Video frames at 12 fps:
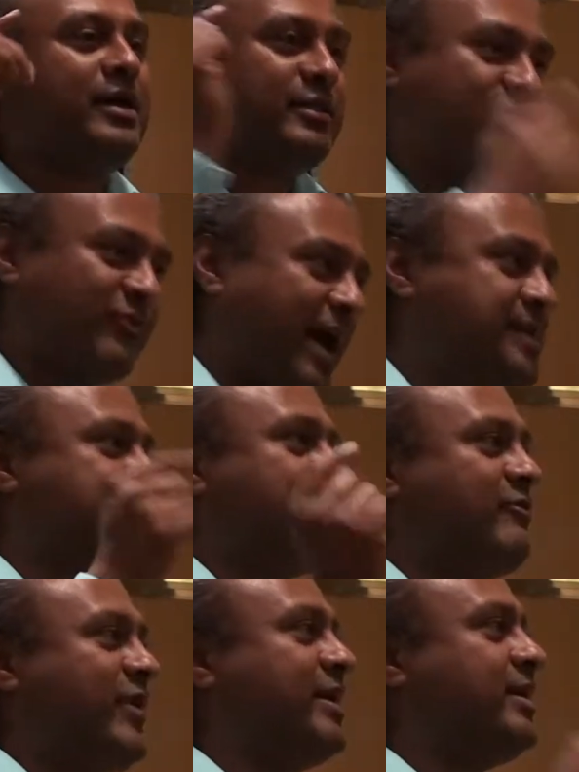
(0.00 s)
The faster I
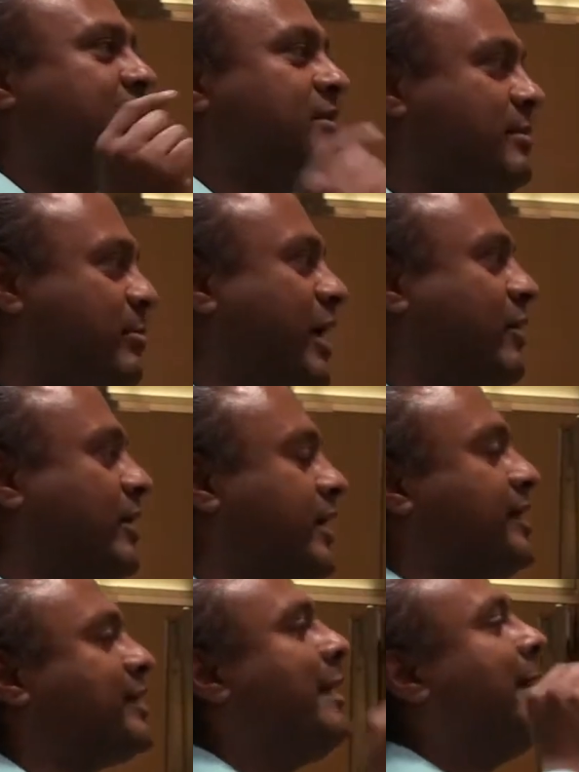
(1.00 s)
find it, the better it is.